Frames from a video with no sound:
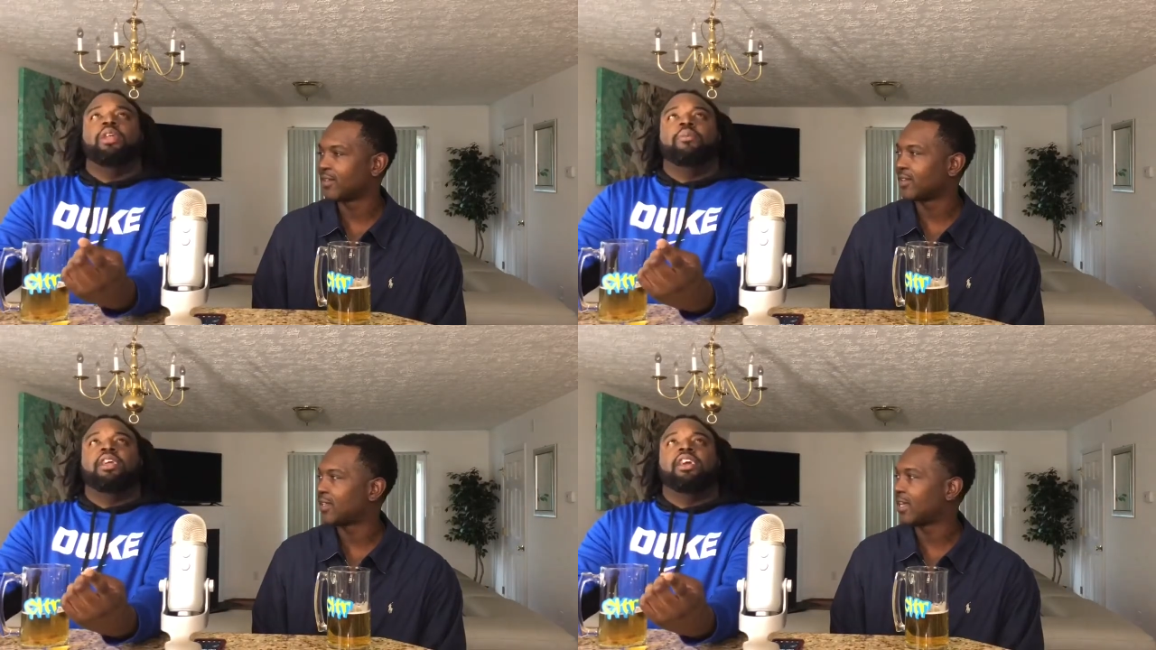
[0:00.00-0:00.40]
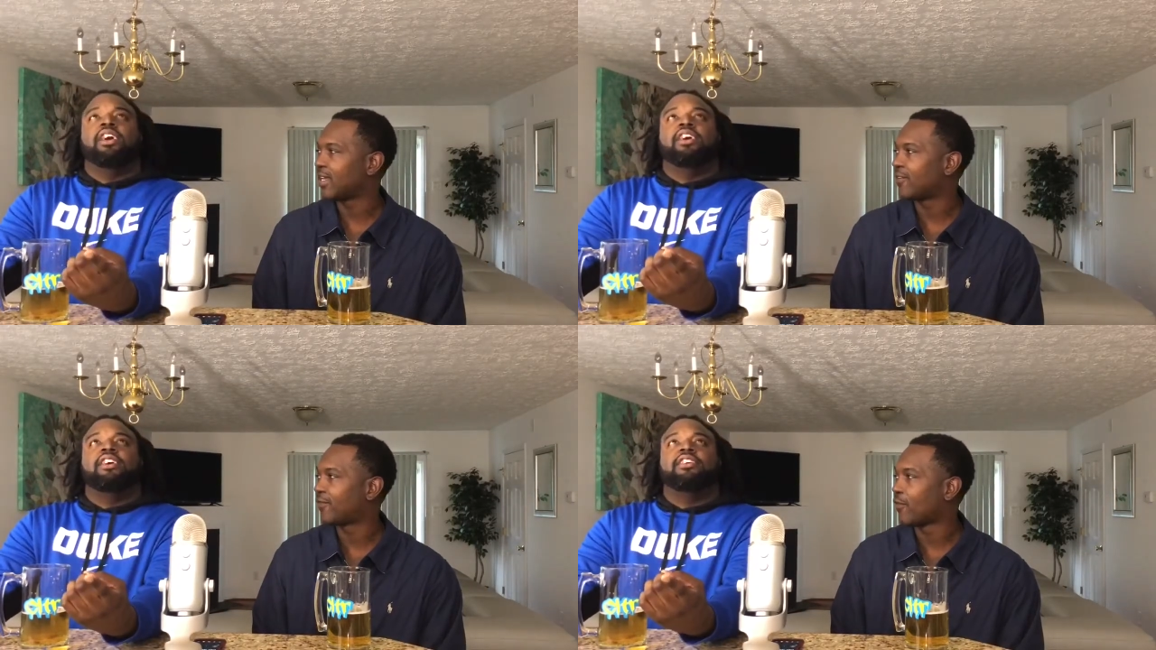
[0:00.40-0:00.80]
Speaker 1: would it be,
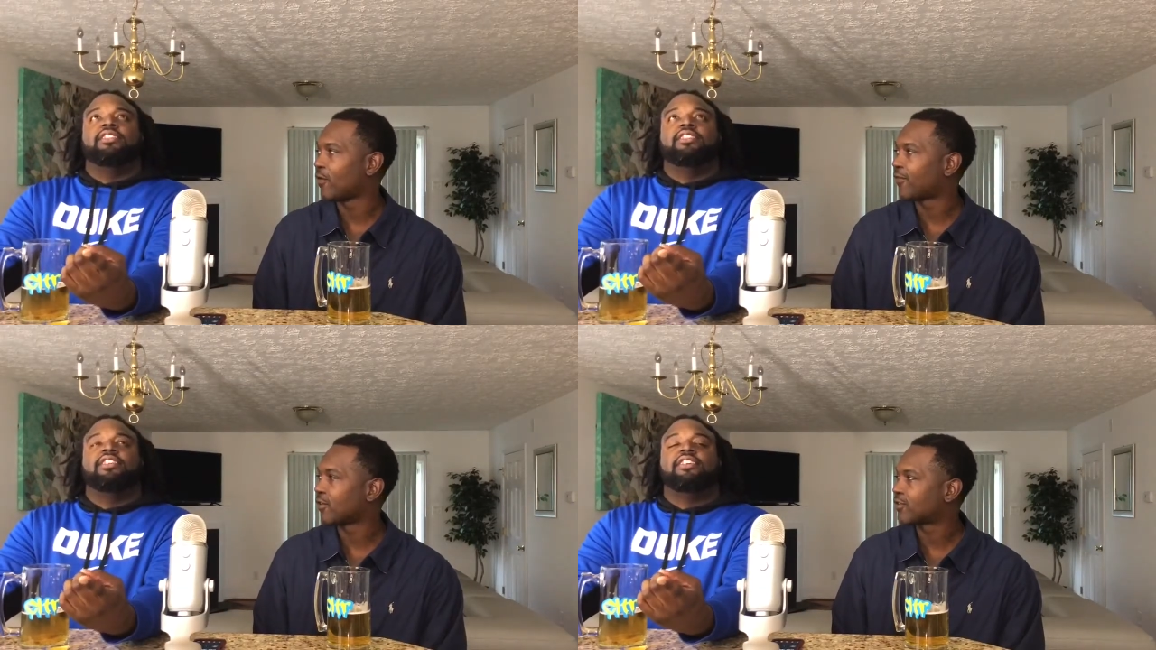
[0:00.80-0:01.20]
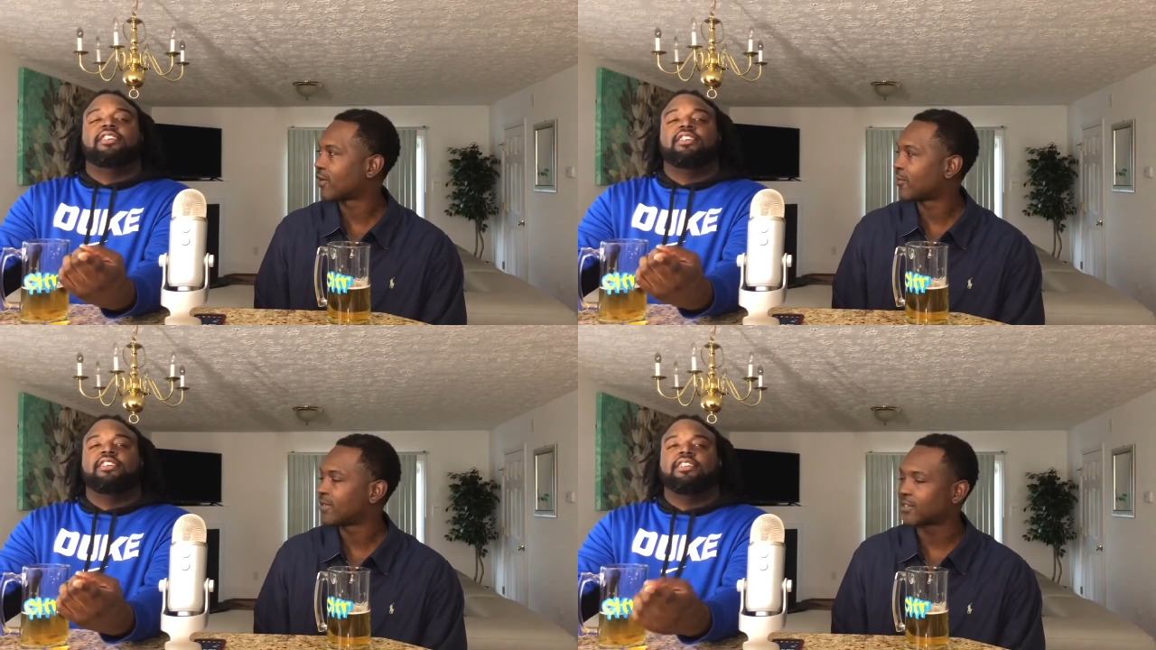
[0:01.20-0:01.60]
getting uh, four first
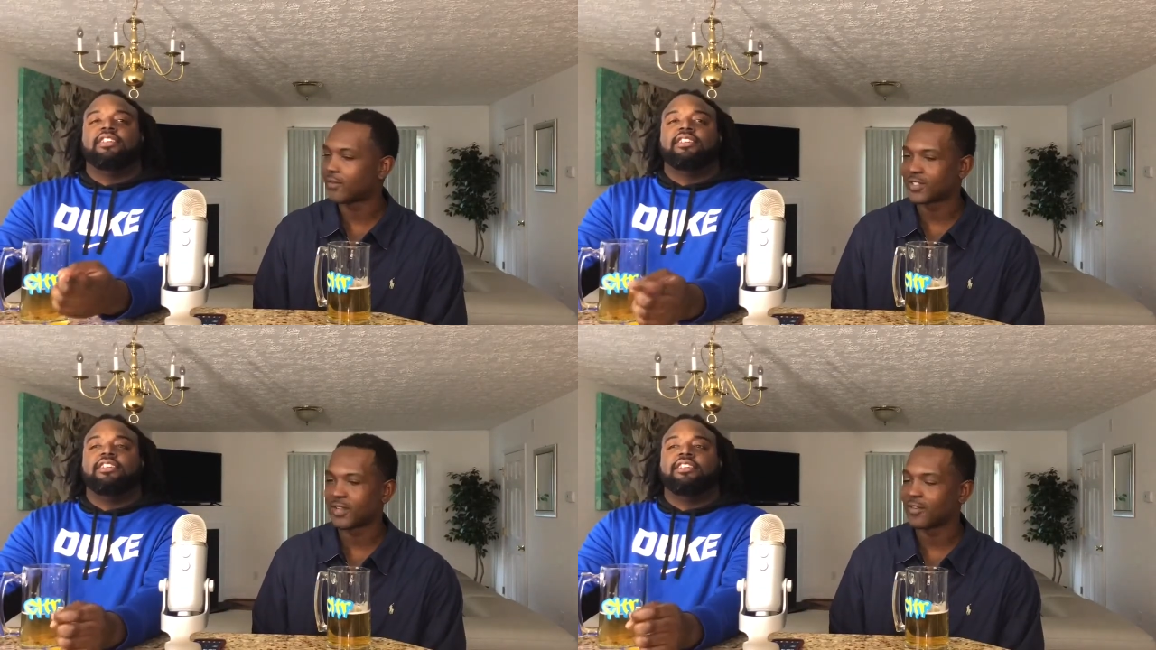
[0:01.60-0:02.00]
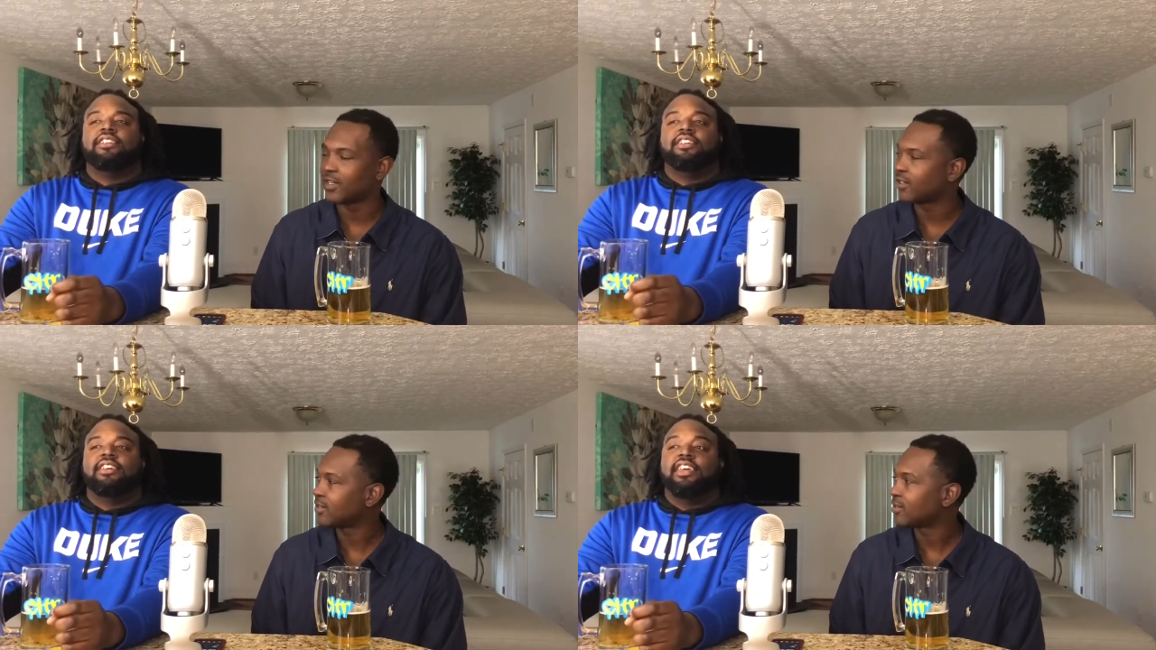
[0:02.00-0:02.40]
round picks over seven
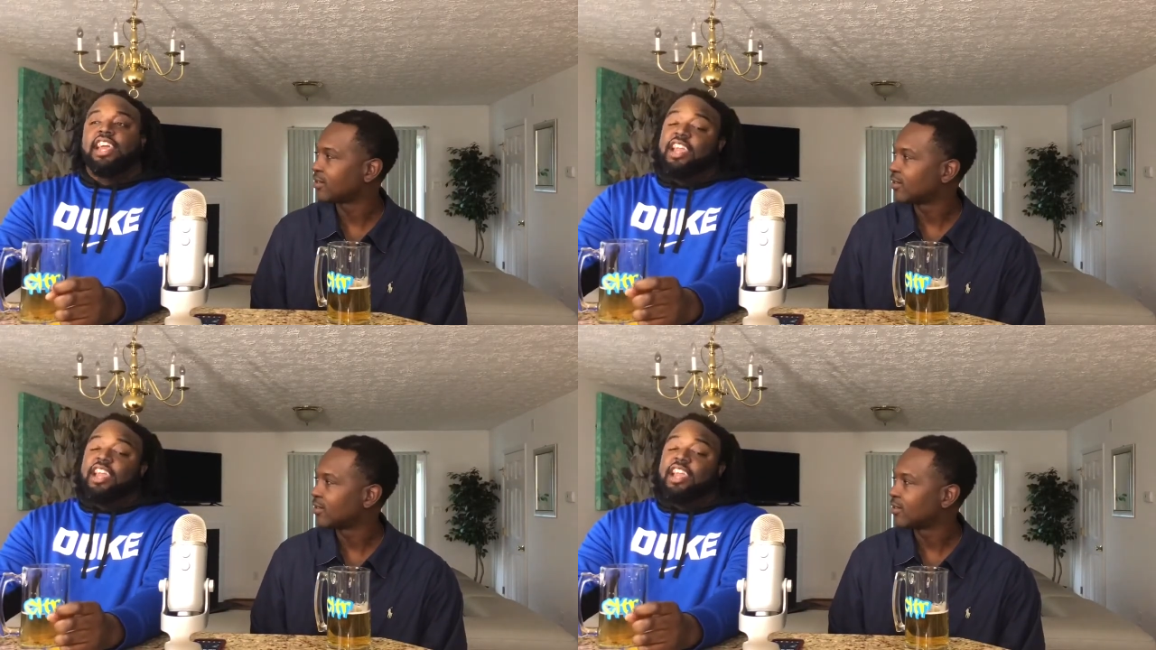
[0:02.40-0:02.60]
years?